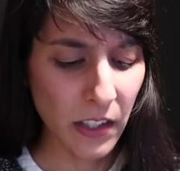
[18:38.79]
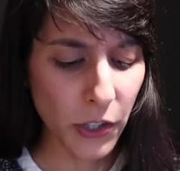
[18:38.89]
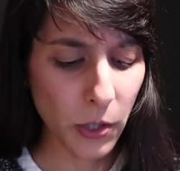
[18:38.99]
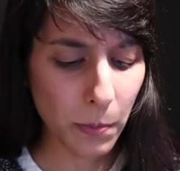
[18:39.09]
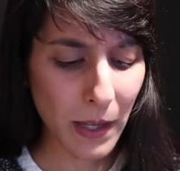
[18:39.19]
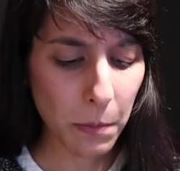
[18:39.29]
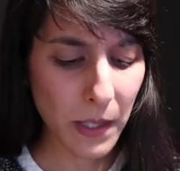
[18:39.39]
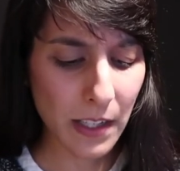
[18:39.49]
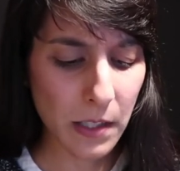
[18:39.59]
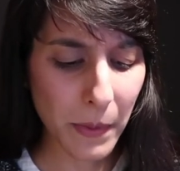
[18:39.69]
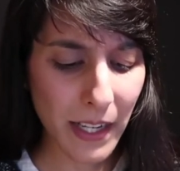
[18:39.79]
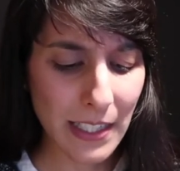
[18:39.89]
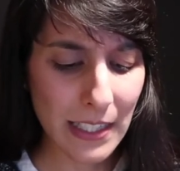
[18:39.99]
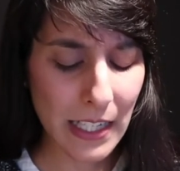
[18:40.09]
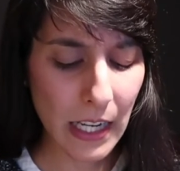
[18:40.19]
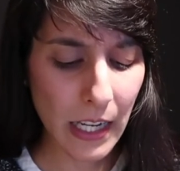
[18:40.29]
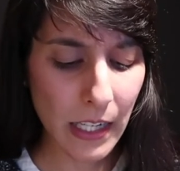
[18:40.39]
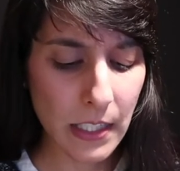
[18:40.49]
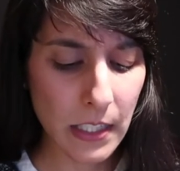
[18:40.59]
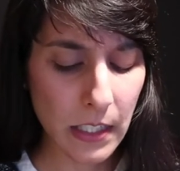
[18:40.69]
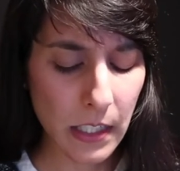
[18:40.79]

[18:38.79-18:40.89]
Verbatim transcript: You may be expected to act